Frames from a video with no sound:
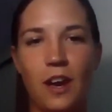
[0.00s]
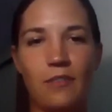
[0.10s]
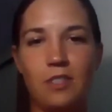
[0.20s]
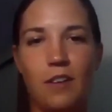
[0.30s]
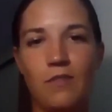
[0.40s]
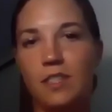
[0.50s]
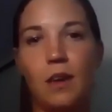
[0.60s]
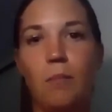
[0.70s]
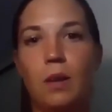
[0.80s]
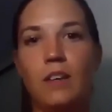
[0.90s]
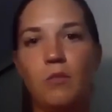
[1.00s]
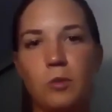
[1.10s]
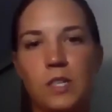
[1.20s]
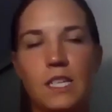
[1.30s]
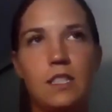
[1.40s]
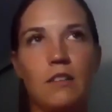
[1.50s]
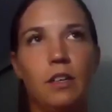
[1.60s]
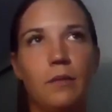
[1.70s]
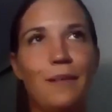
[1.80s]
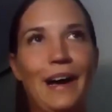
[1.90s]
have to have this unbelievable tasting
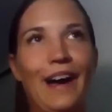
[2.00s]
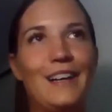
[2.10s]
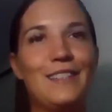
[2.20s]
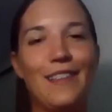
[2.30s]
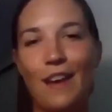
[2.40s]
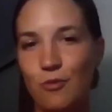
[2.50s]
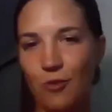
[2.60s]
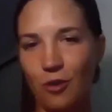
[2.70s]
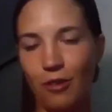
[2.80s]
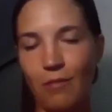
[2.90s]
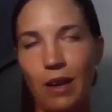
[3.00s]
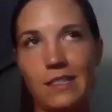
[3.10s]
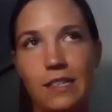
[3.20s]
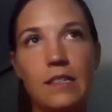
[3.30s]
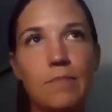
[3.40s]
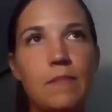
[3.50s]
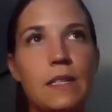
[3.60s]
room. So they've all got great places.